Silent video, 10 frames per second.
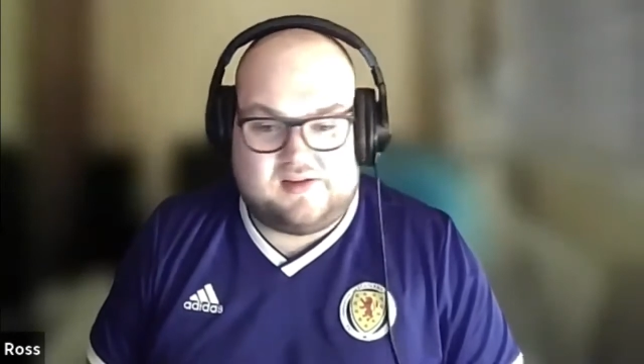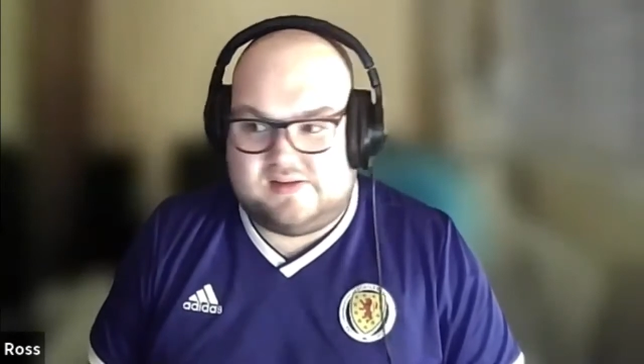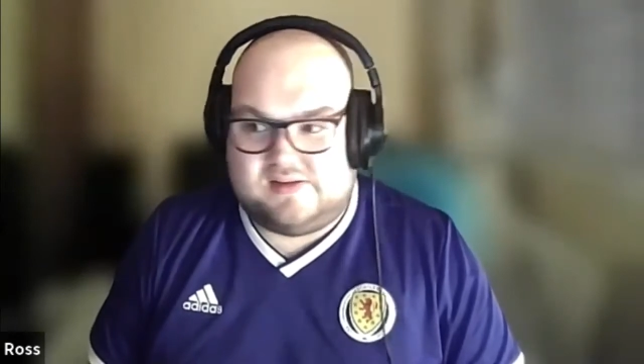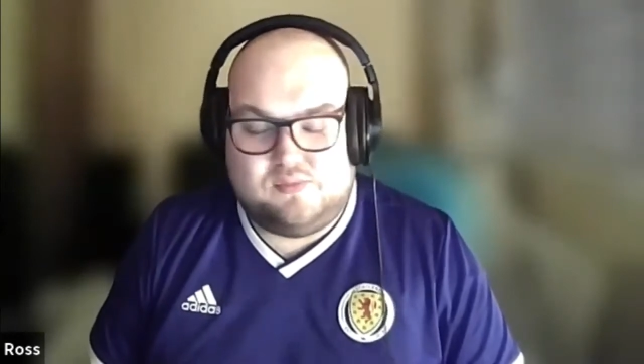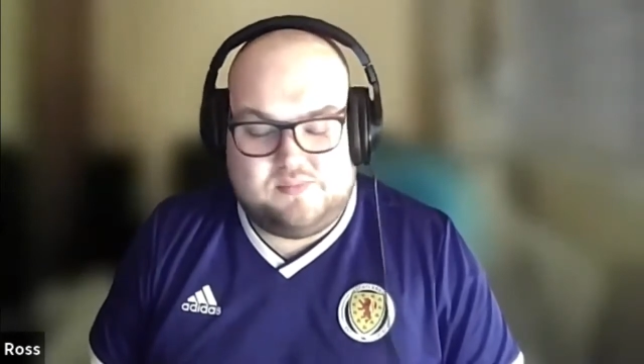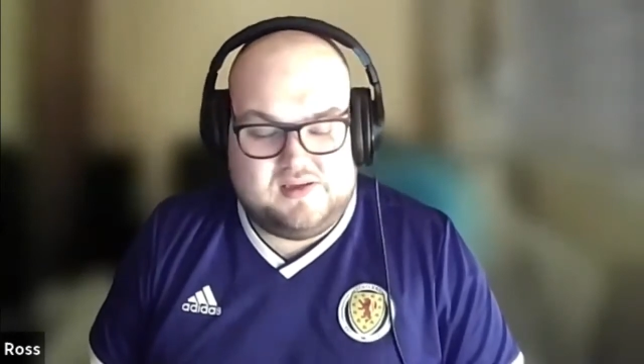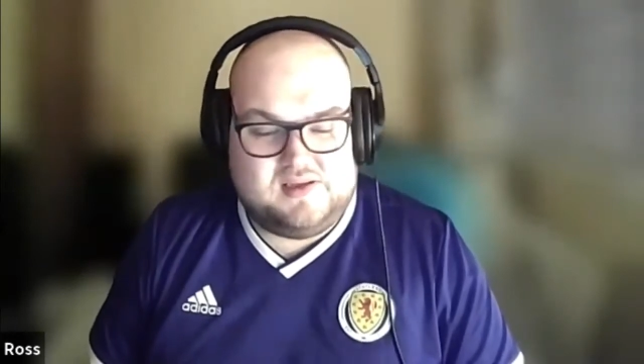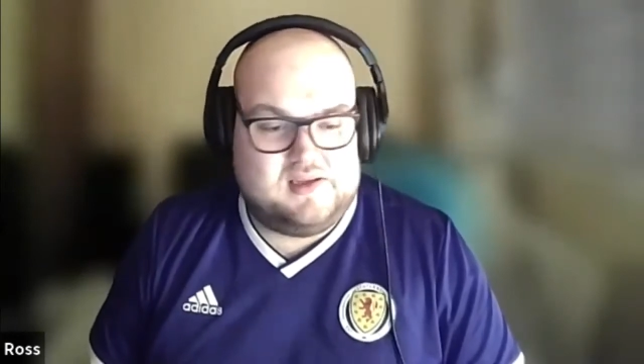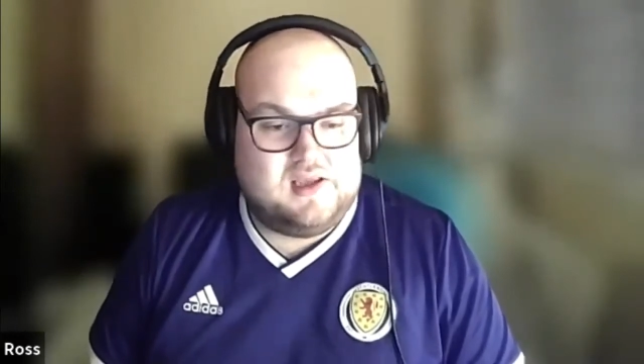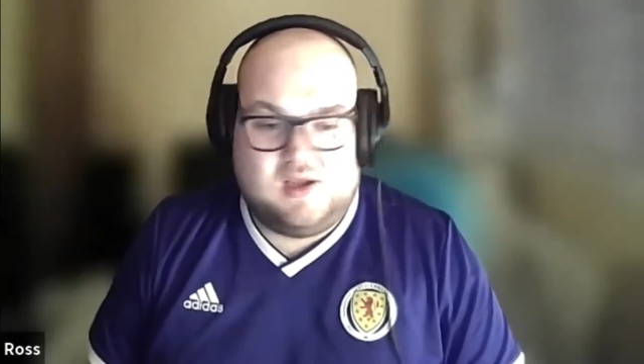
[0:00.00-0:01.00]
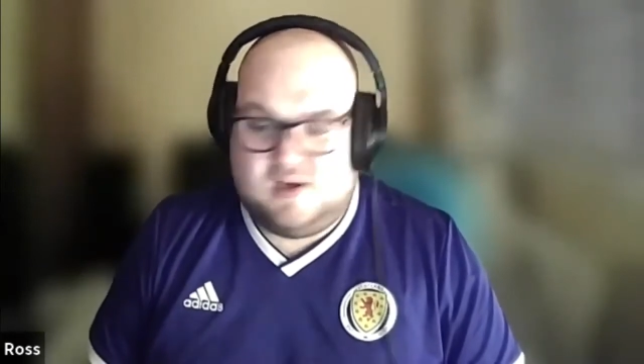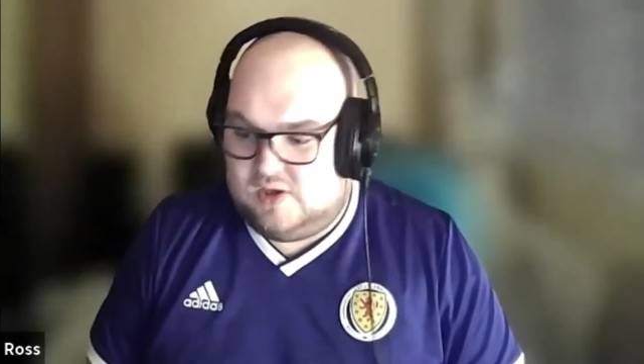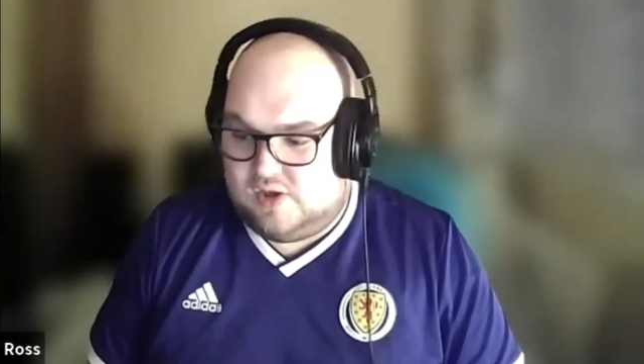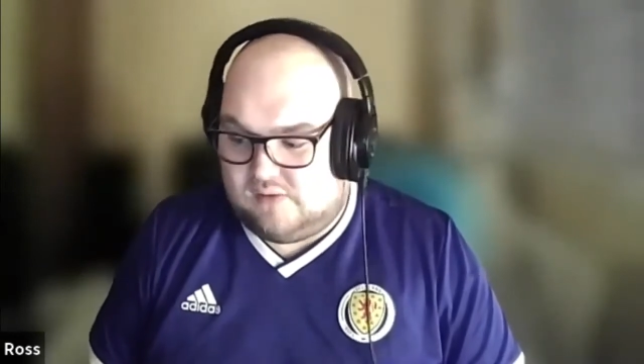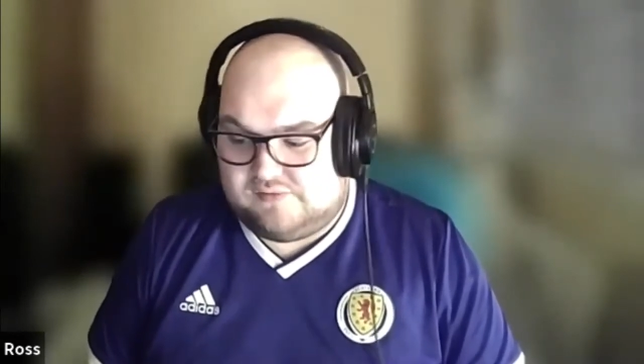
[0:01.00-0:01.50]
they will be
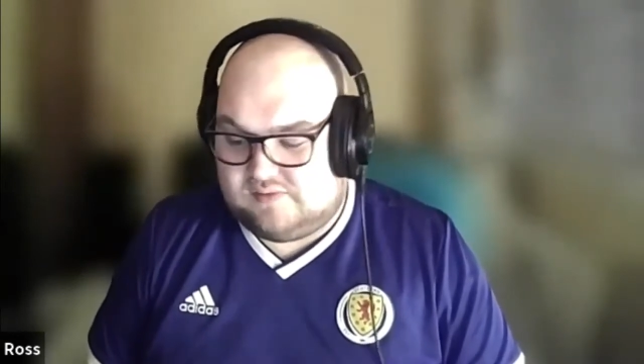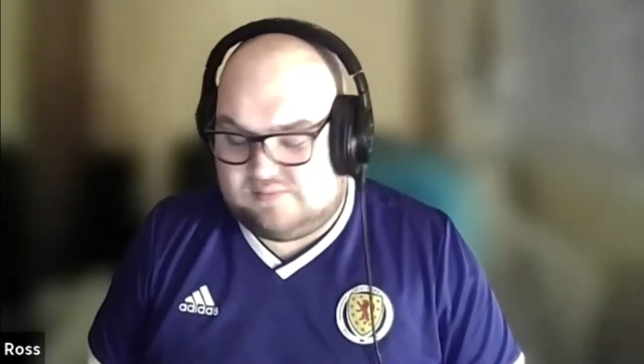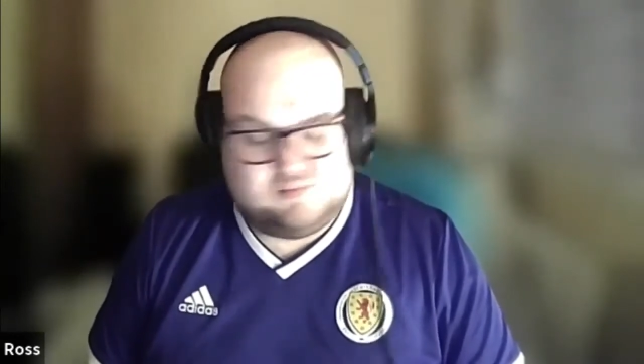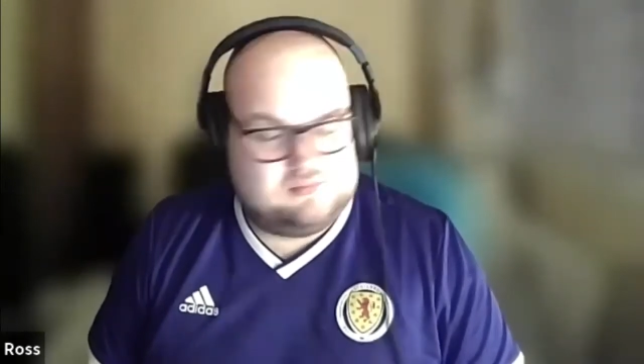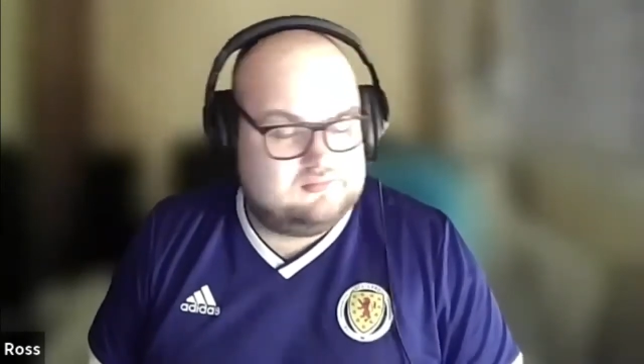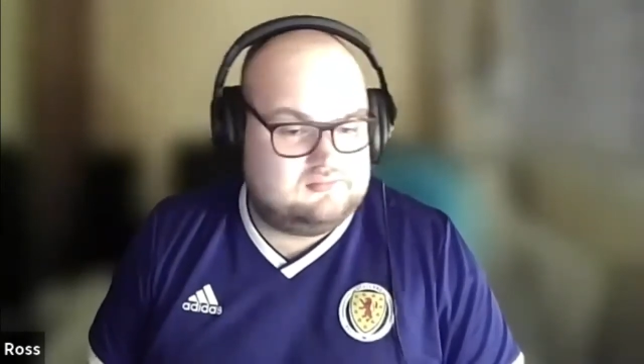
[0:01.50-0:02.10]
comfortable.